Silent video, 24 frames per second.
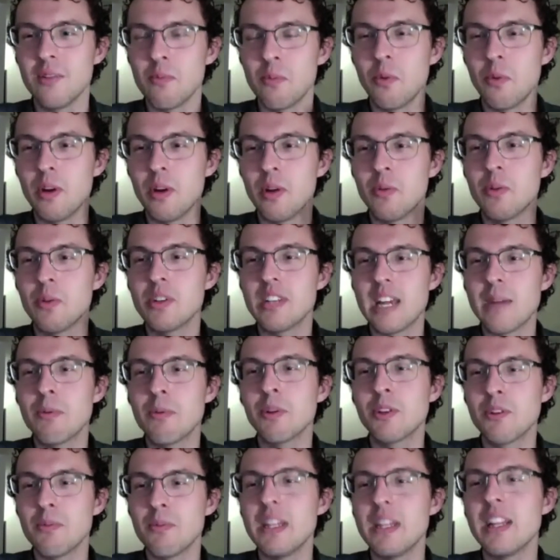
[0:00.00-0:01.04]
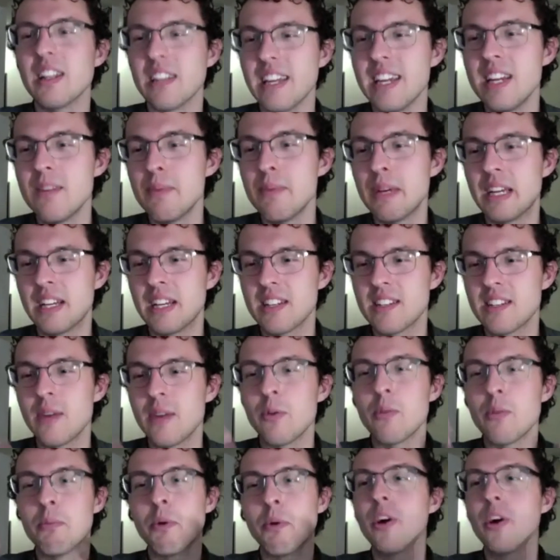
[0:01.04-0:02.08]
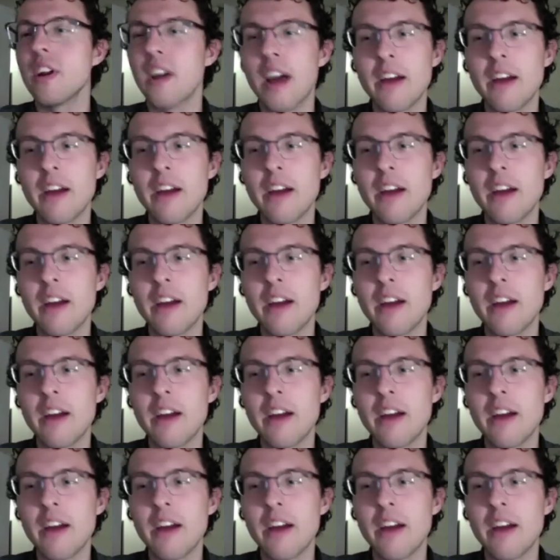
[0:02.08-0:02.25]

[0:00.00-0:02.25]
was able to be the lead because they would put